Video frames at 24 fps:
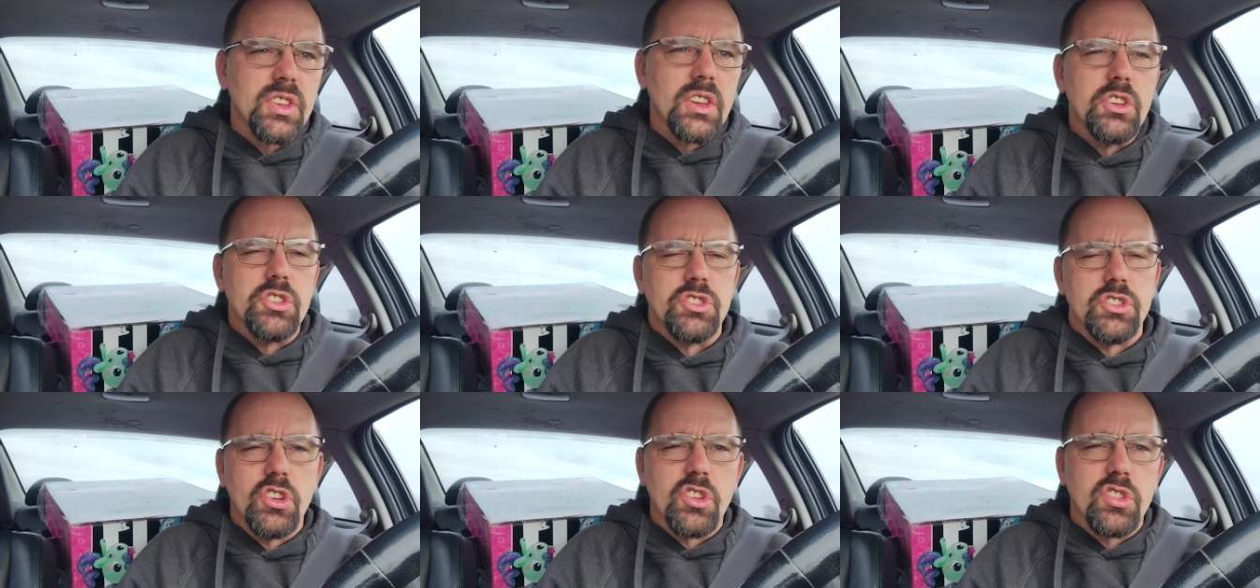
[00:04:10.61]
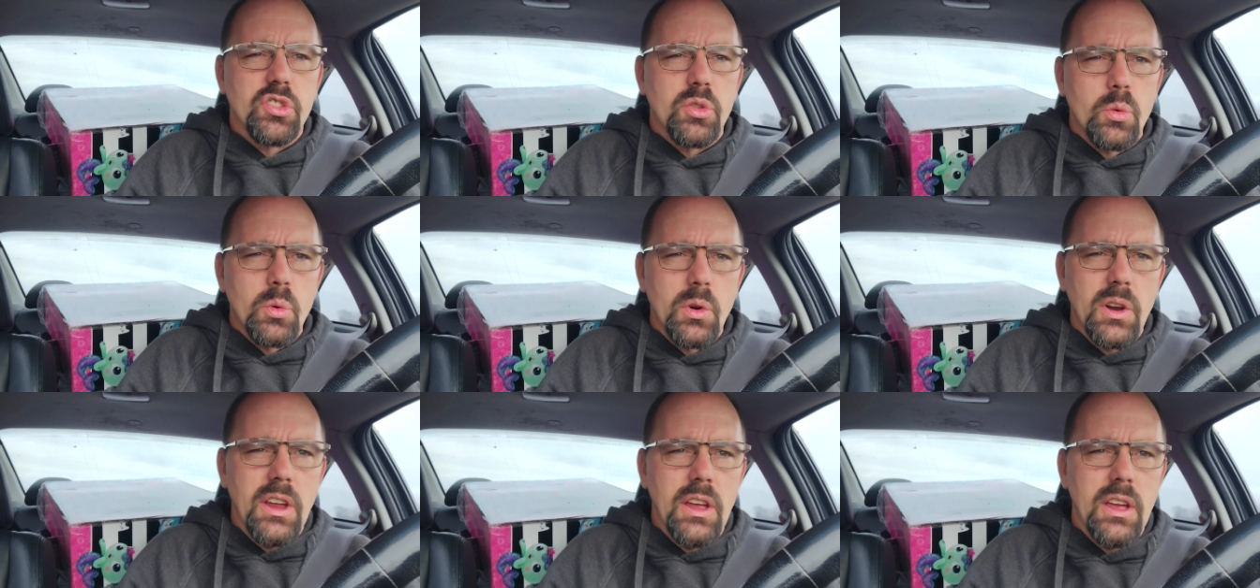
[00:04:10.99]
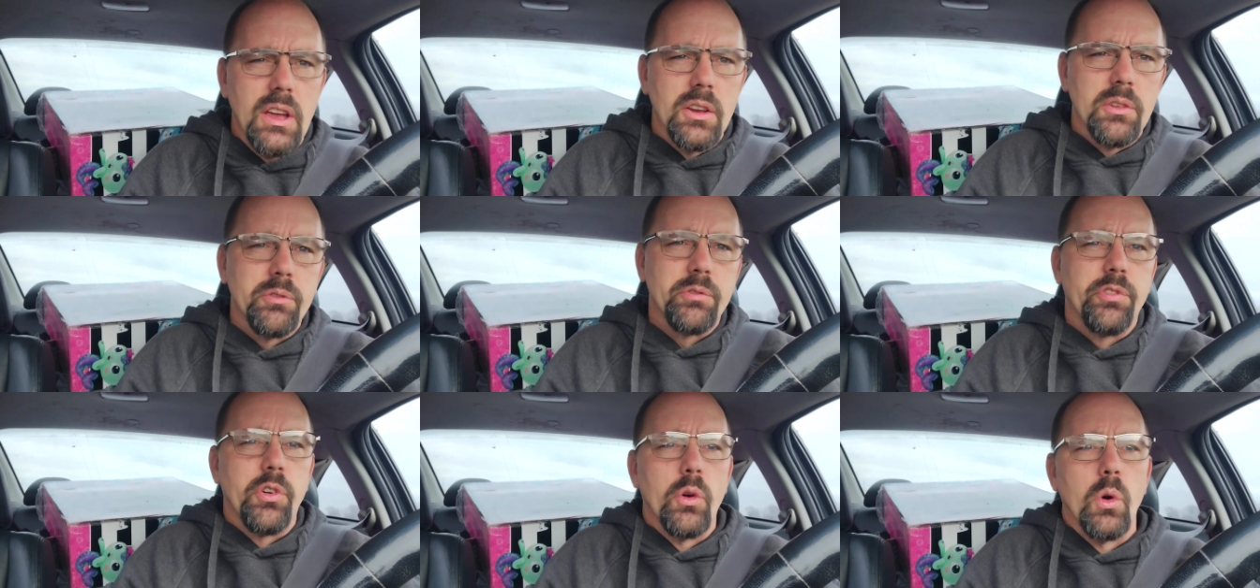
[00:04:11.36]
it just
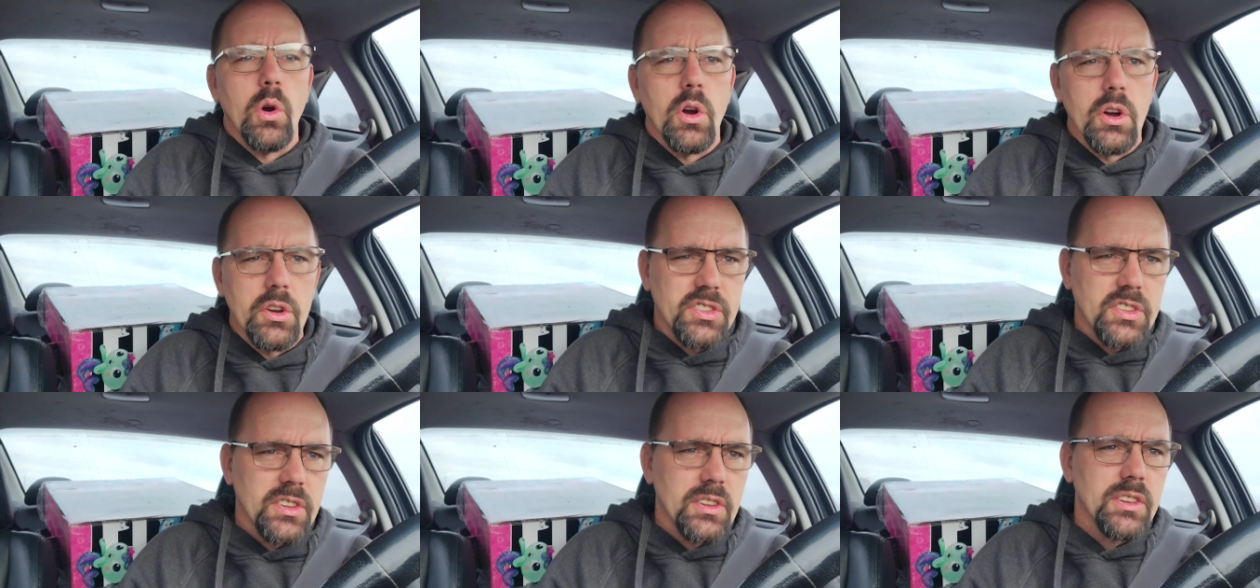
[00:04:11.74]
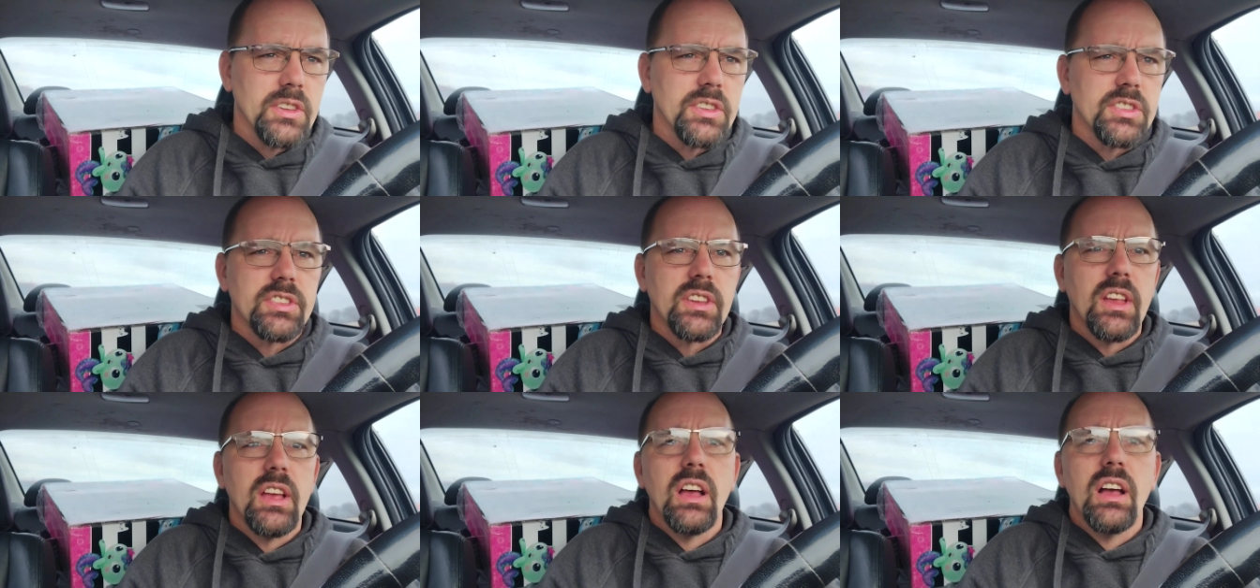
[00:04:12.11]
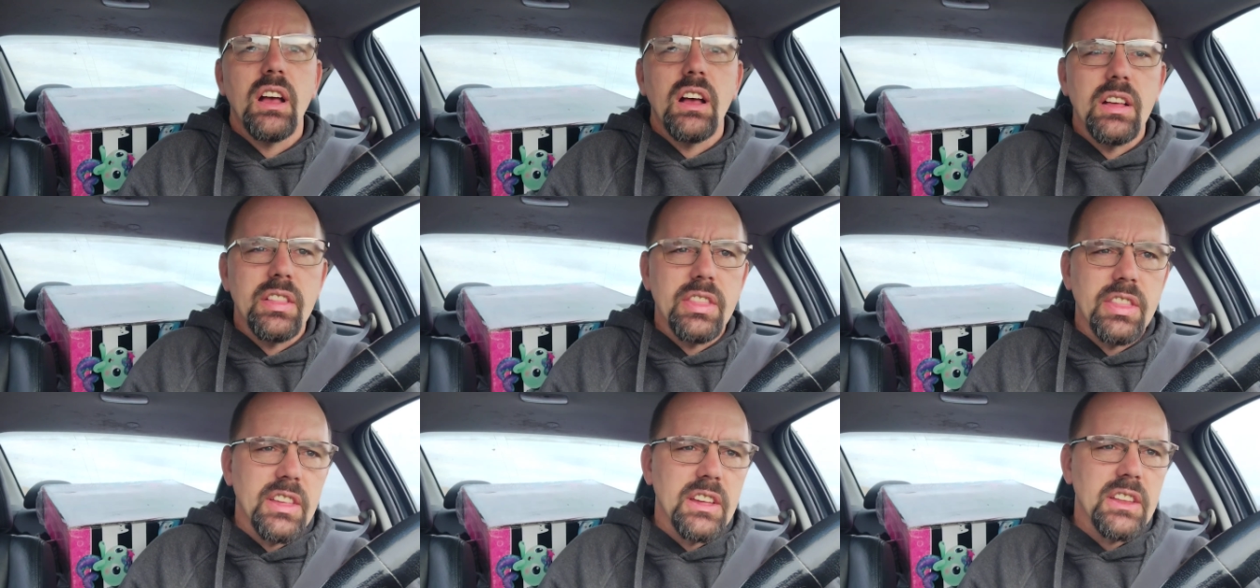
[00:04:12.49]
reinforces
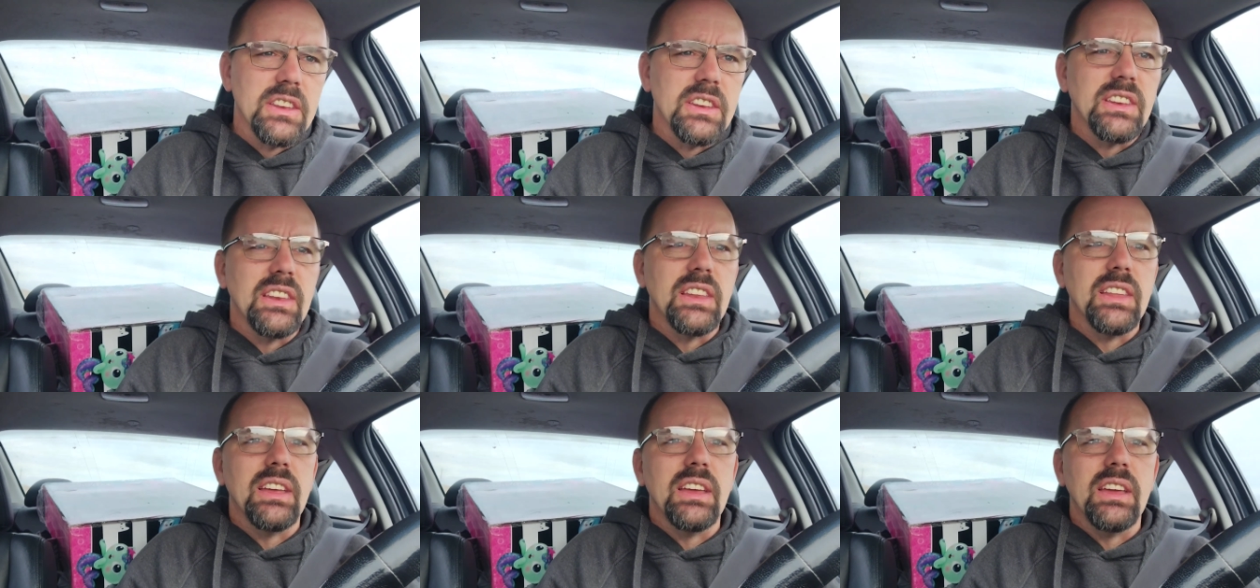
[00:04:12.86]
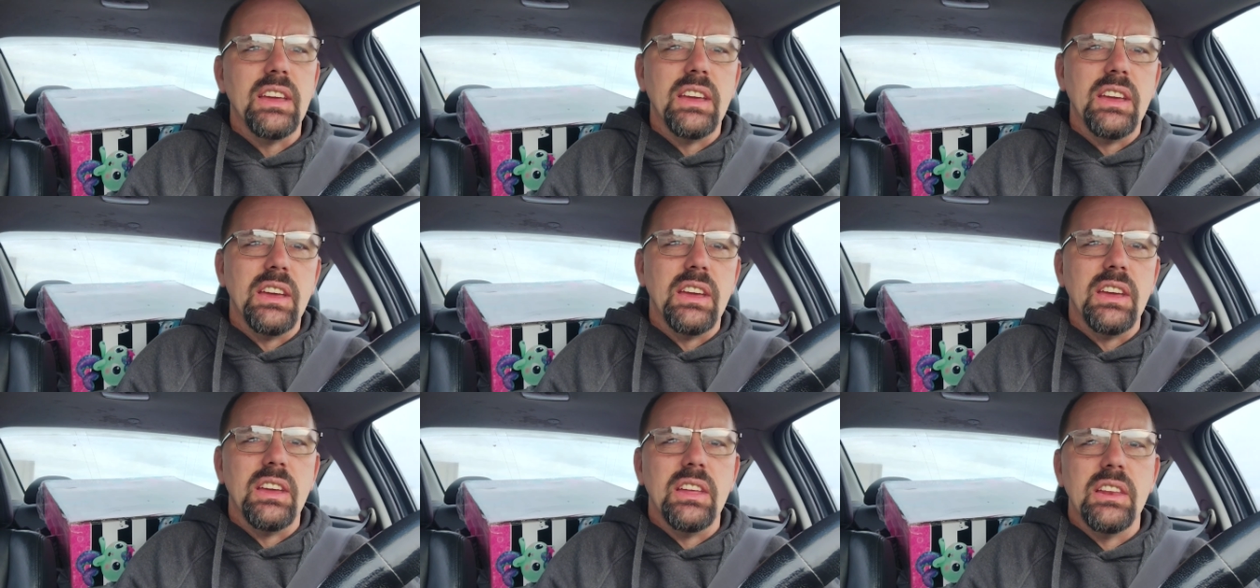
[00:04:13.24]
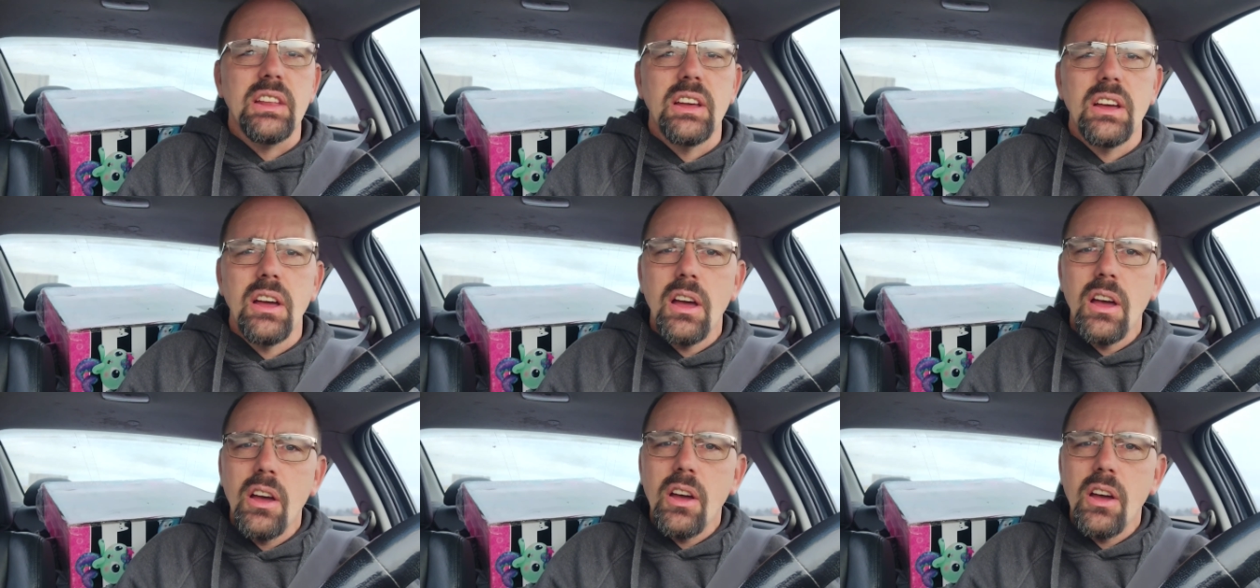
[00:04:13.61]
the need